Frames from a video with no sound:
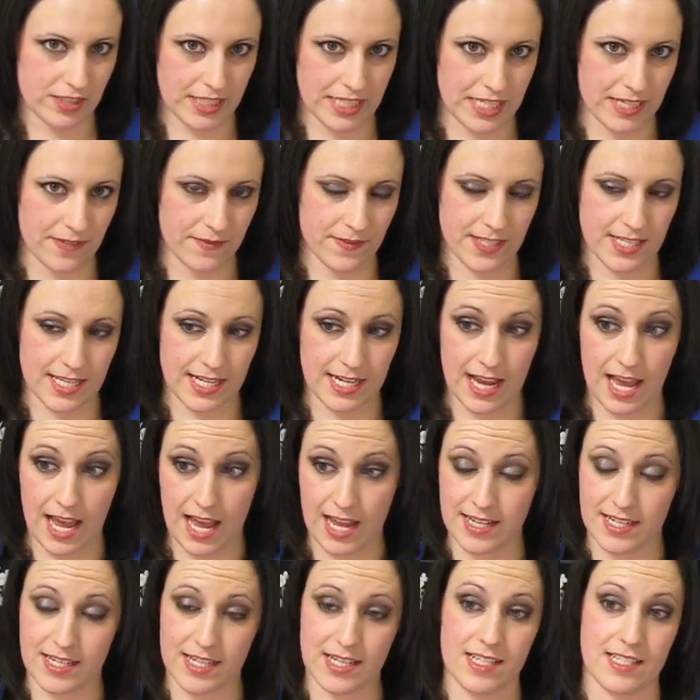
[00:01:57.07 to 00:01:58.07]
leaves and
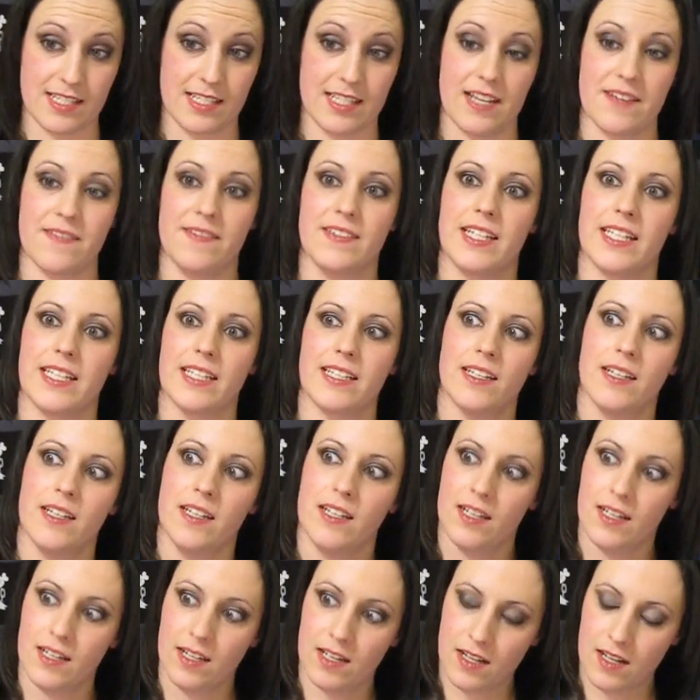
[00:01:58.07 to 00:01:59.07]
Honda is left like,
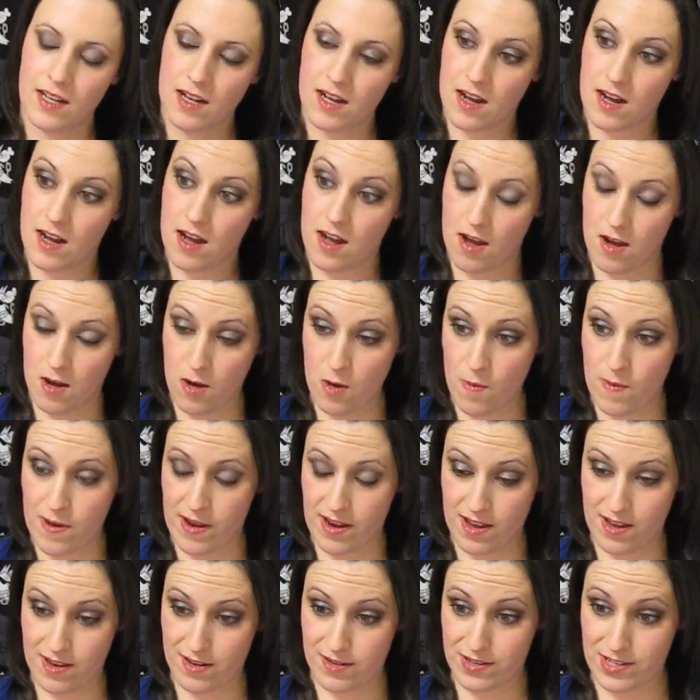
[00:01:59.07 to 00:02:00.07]
oh,
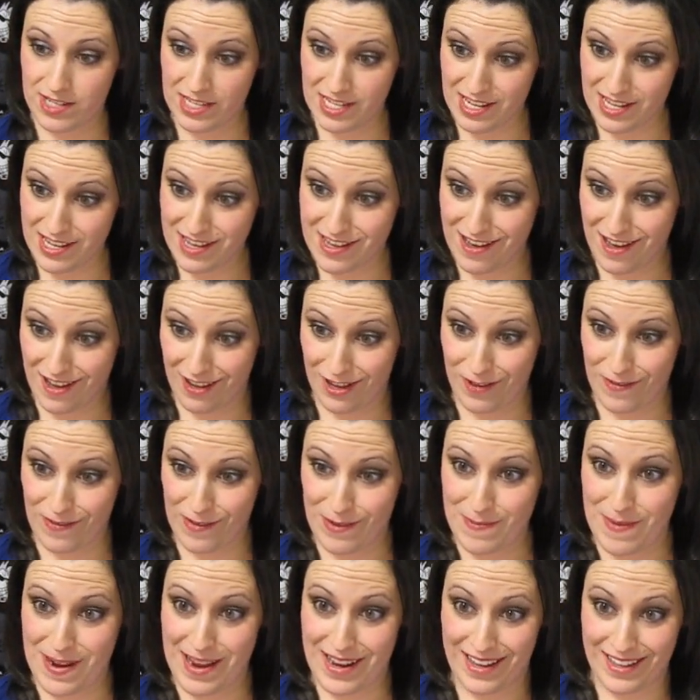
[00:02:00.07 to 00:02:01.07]
I got tea all
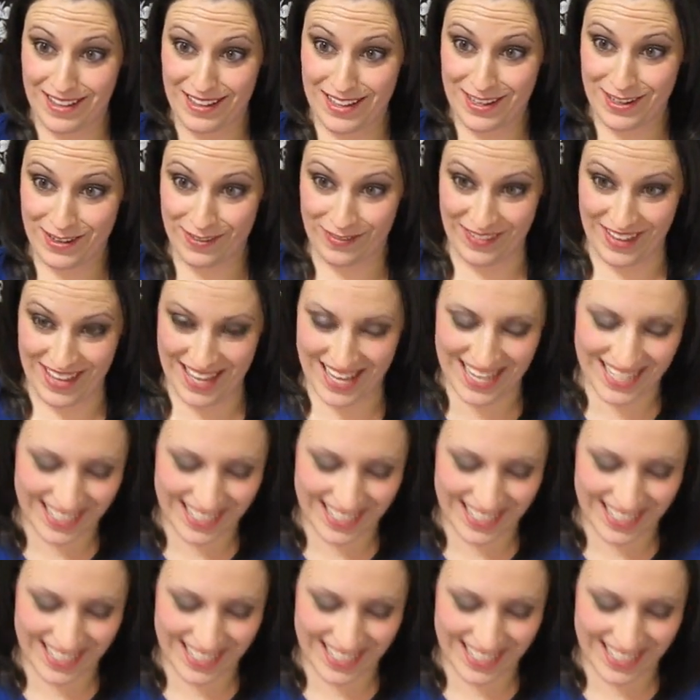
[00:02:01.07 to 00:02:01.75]
over my calligraphy.